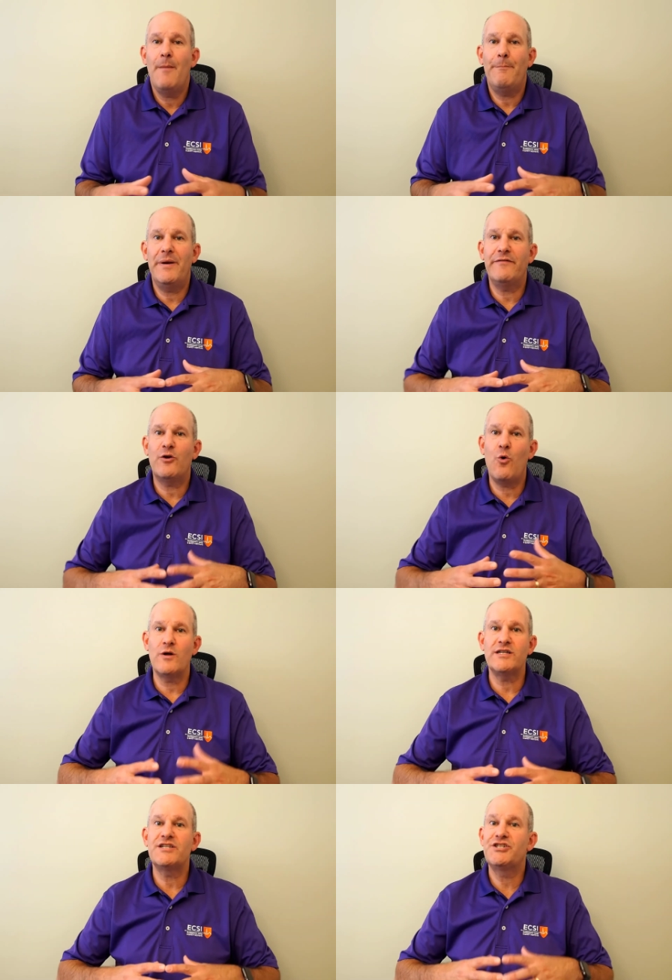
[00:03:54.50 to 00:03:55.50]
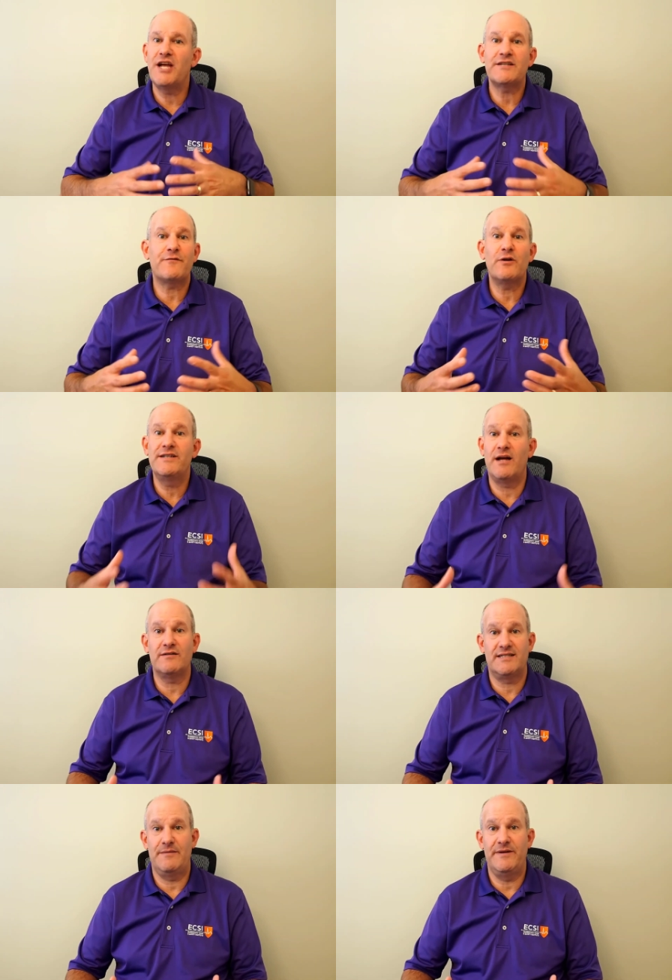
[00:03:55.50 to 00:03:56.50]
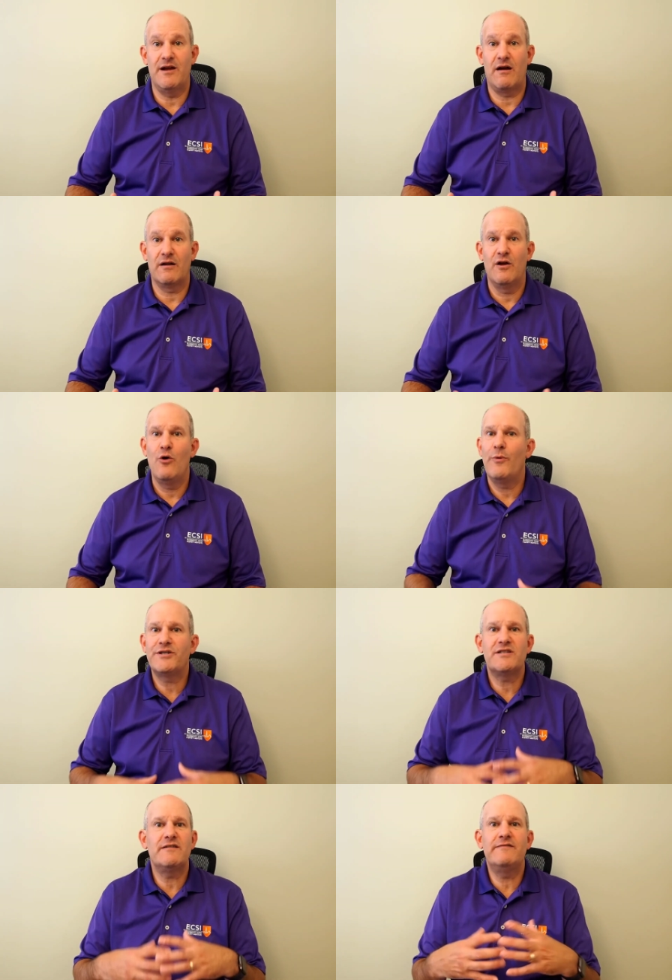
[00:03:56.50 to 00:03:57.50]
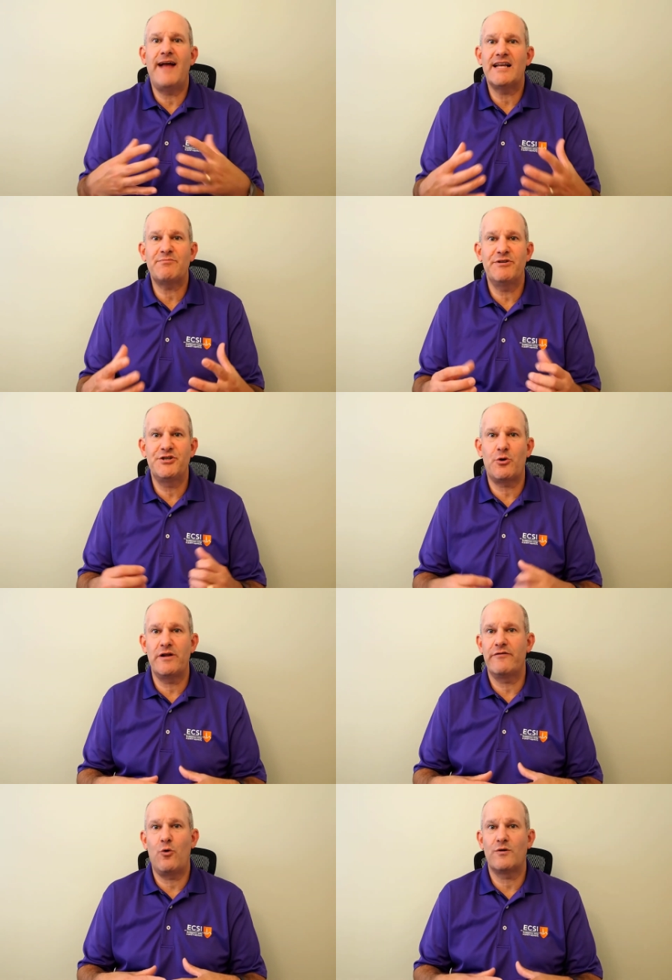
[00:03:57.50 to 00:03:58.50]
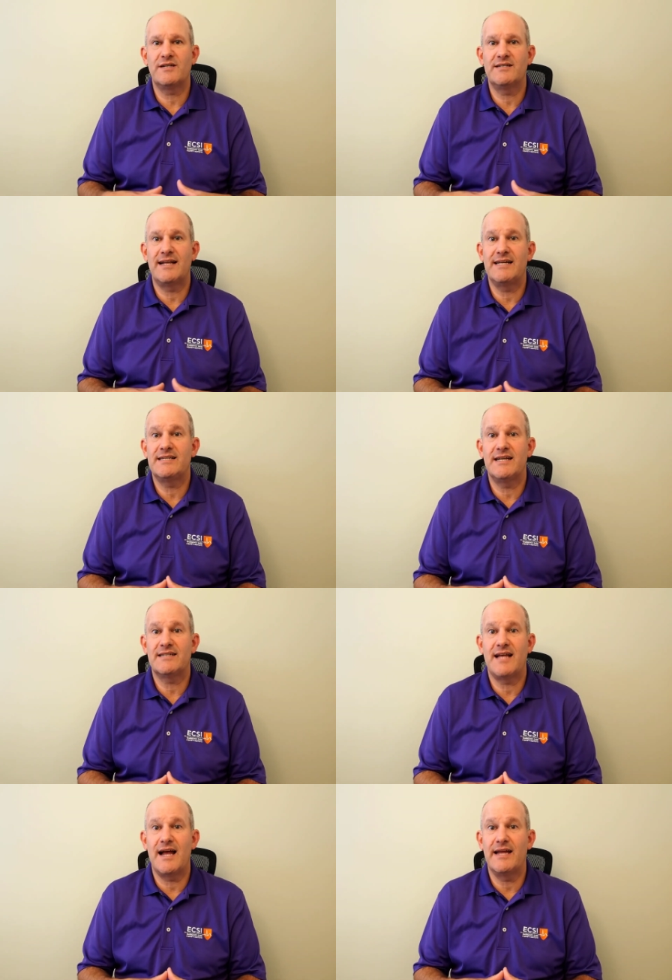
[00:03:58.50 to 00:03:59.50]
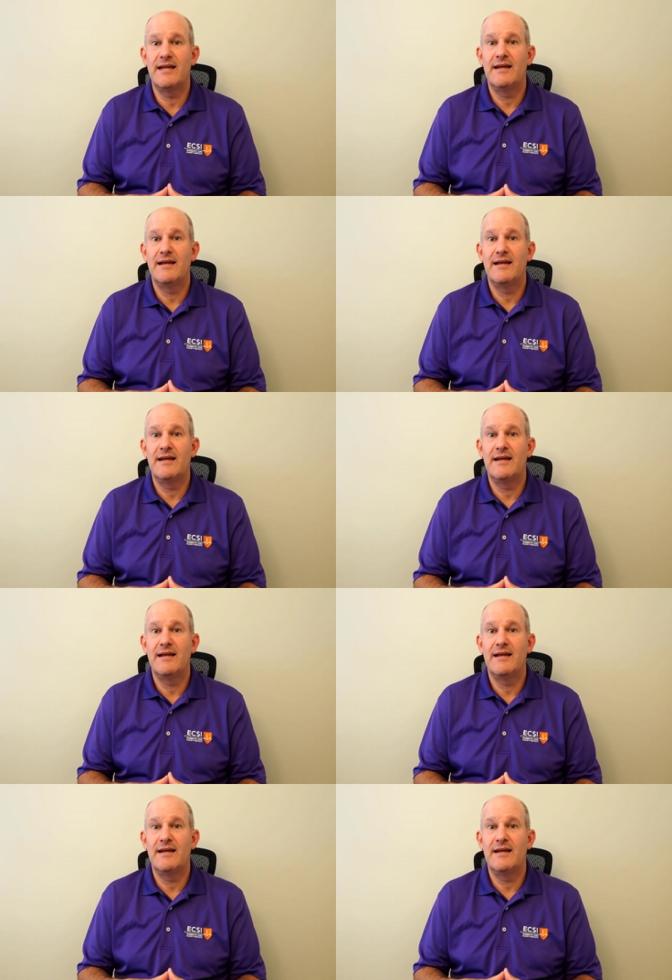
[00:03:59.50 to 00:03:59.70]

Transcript: But if the course is just for adult CPR, which is the vast majority of courses that ECSI